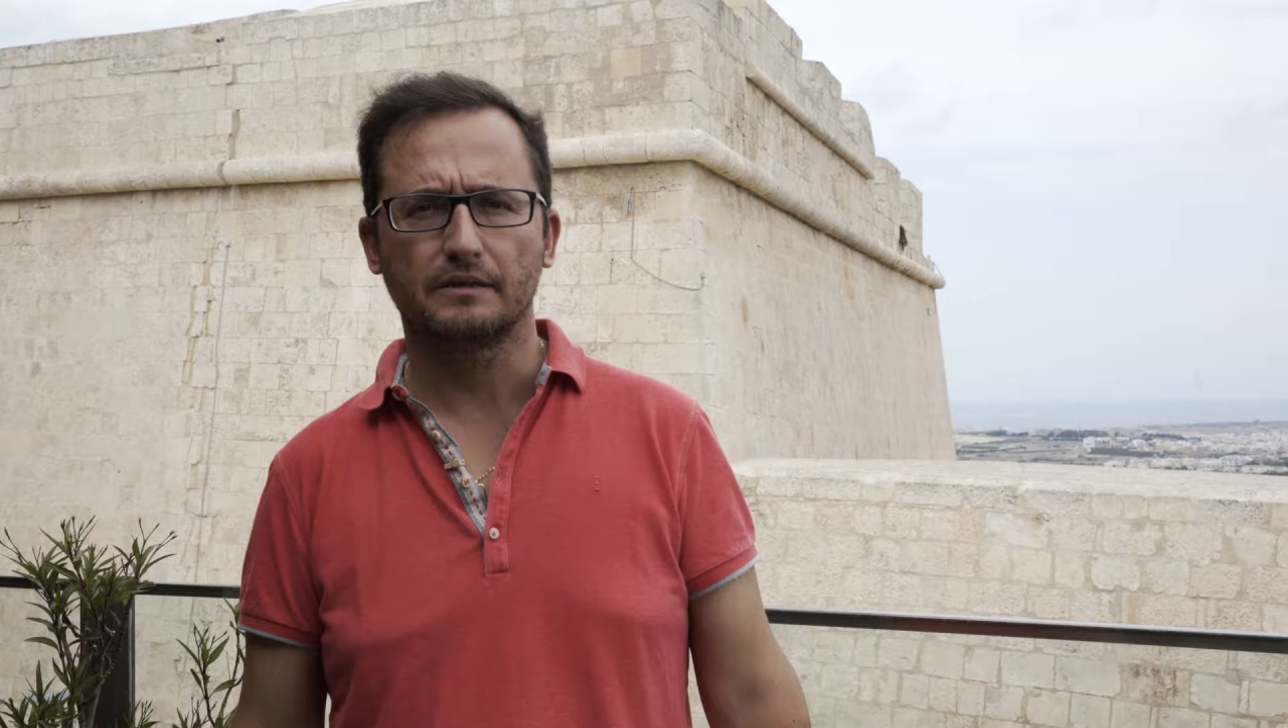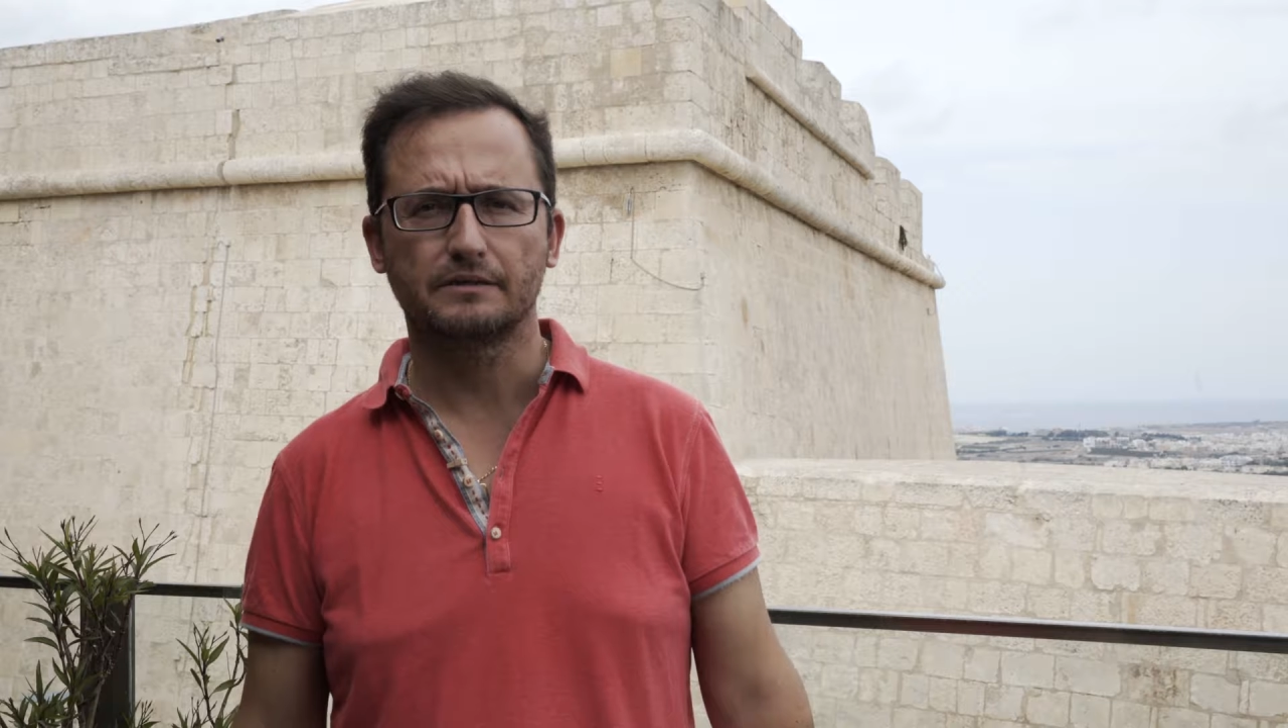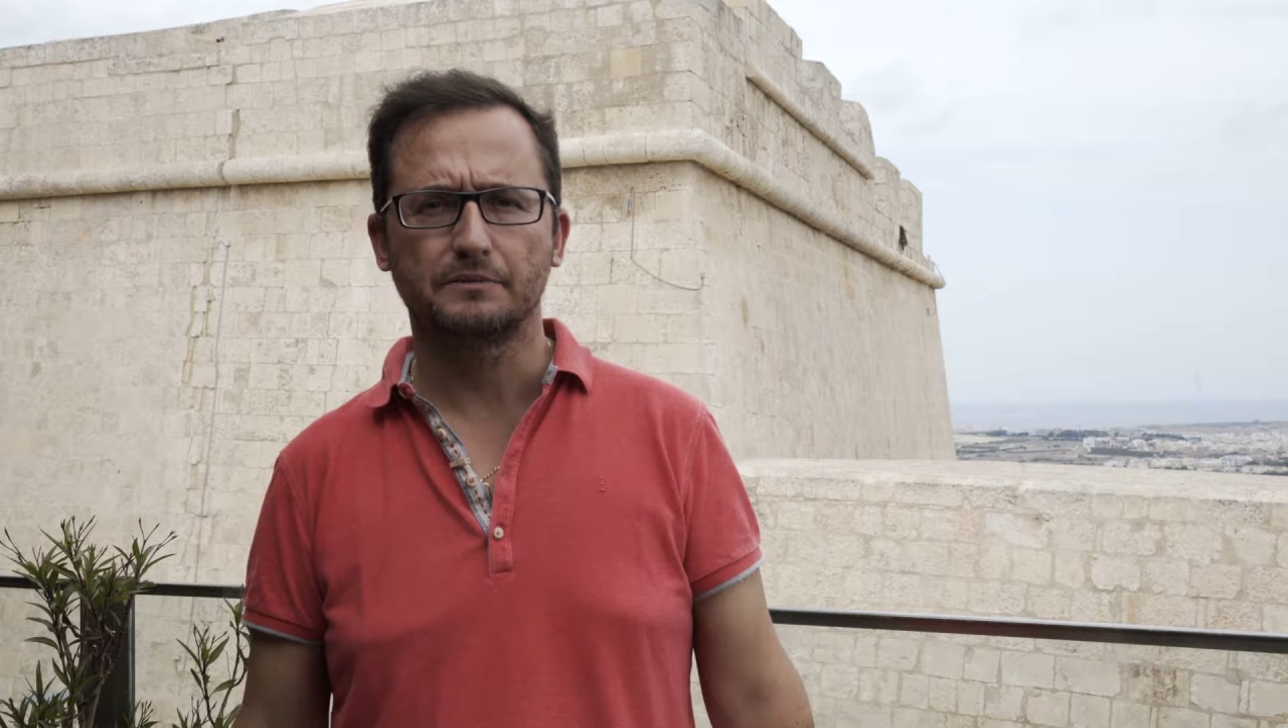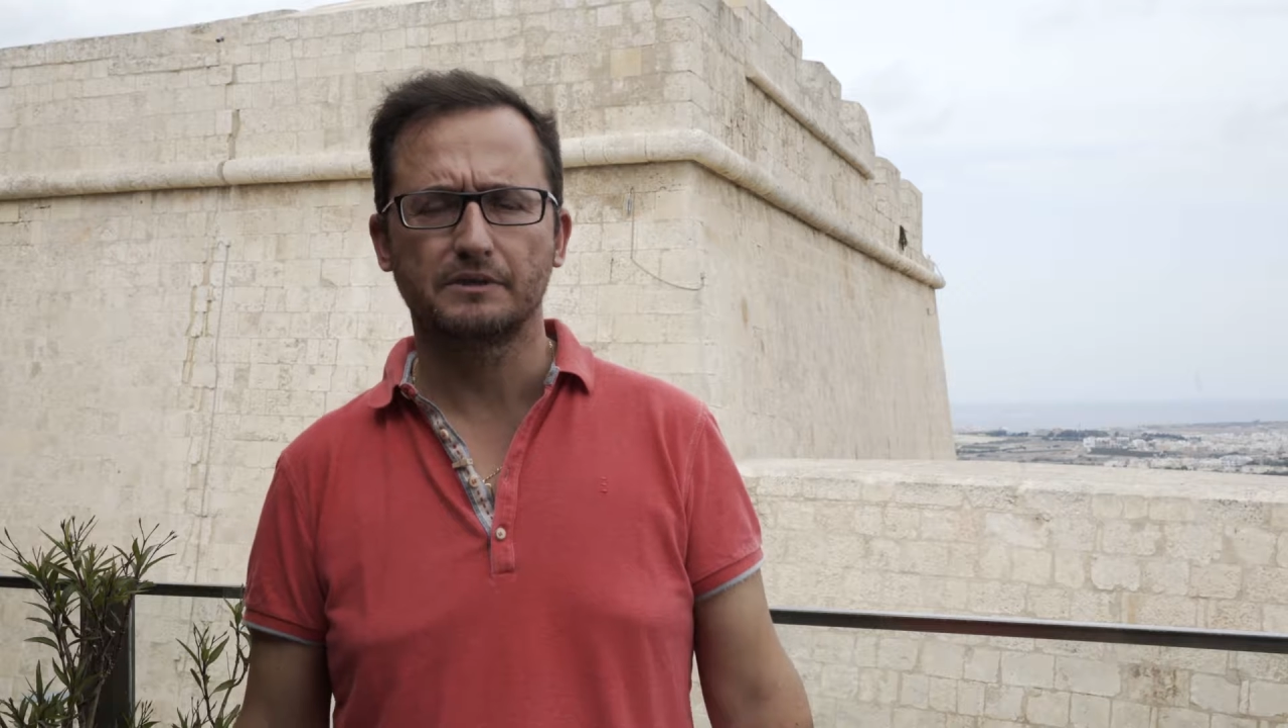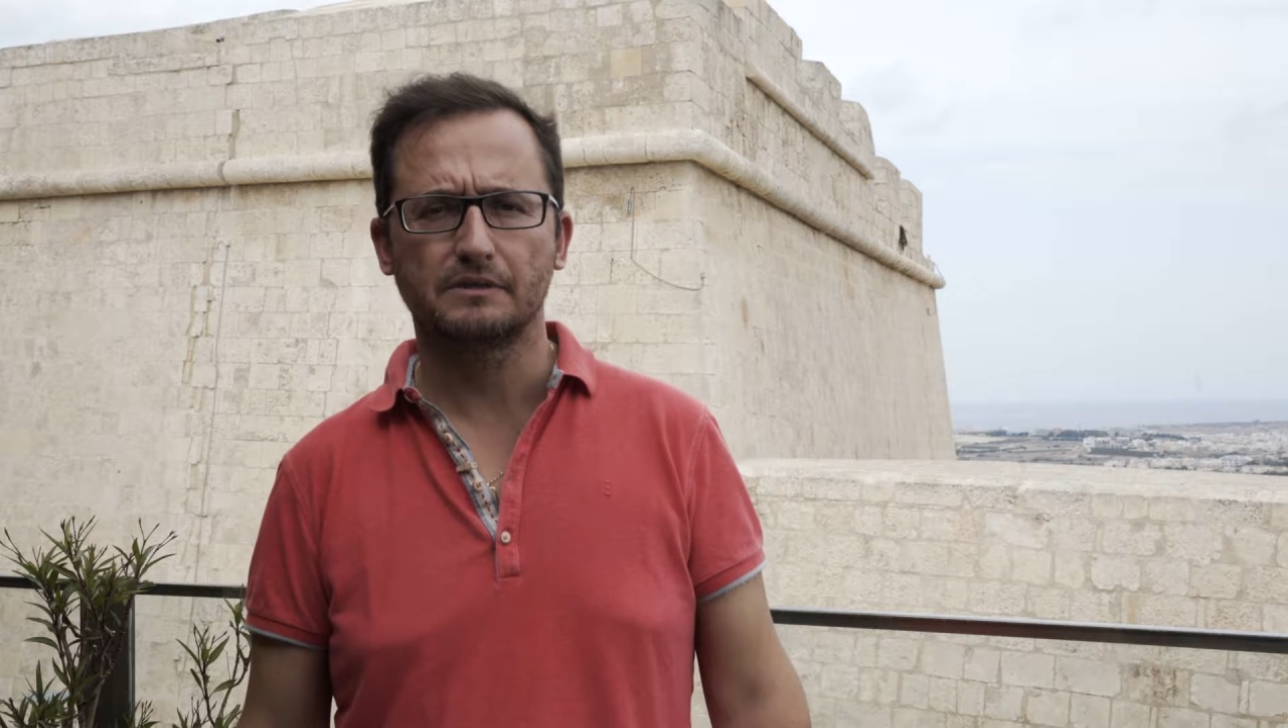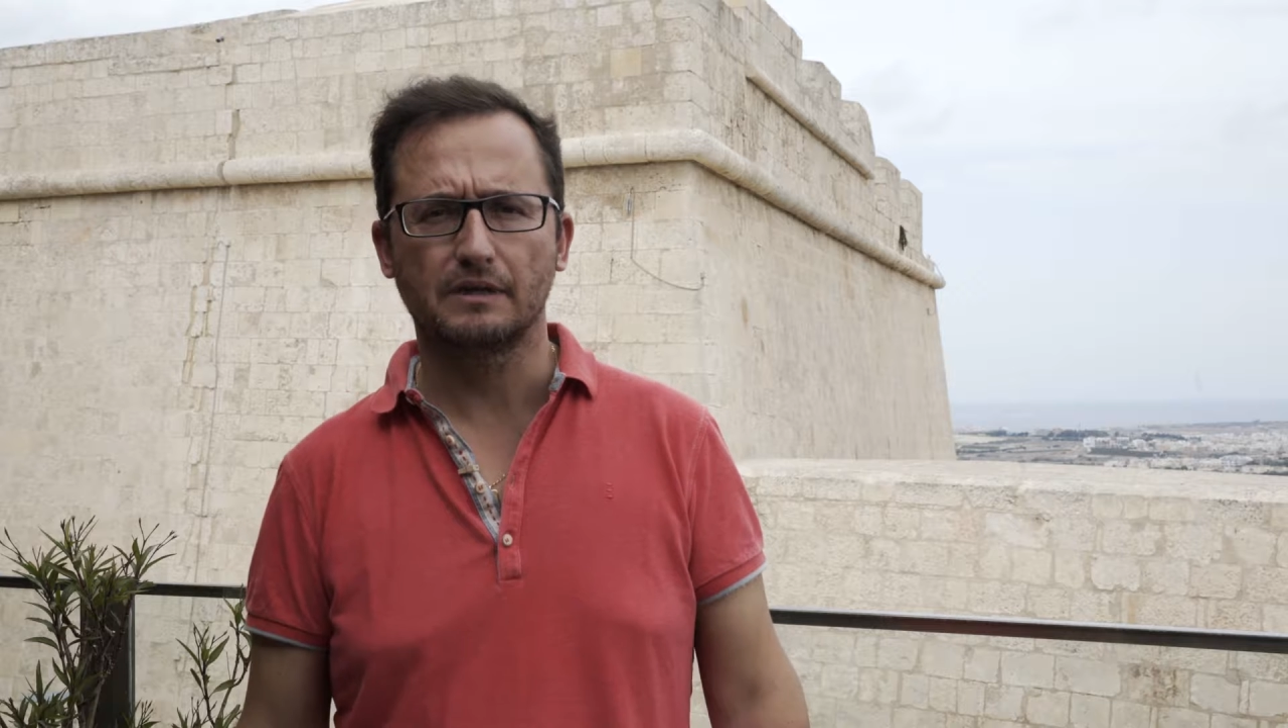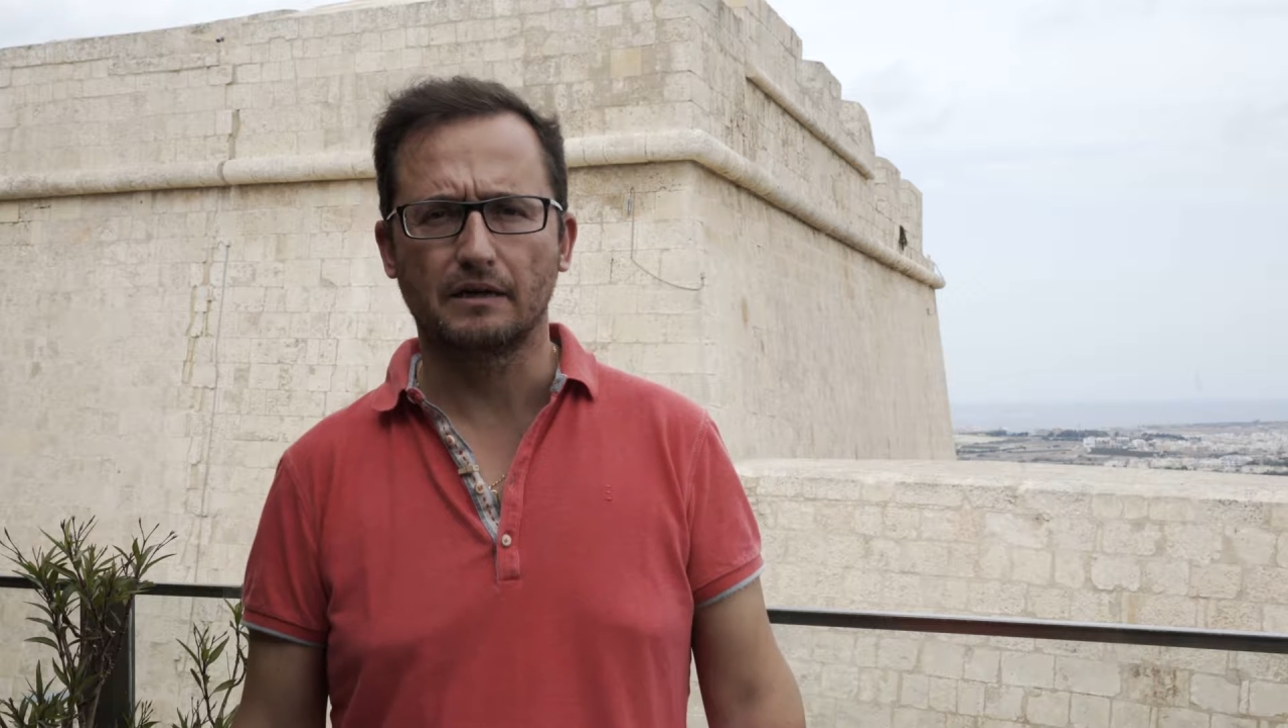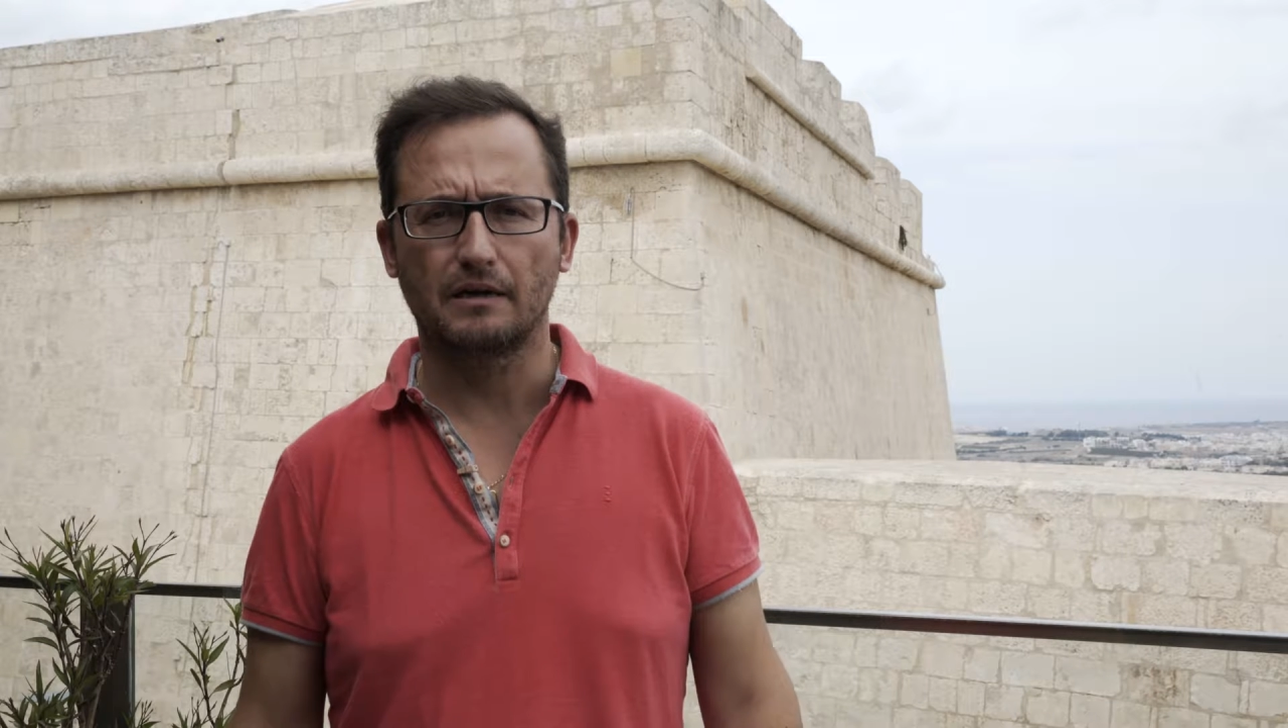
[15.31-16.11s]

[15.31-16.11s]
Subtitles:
activities that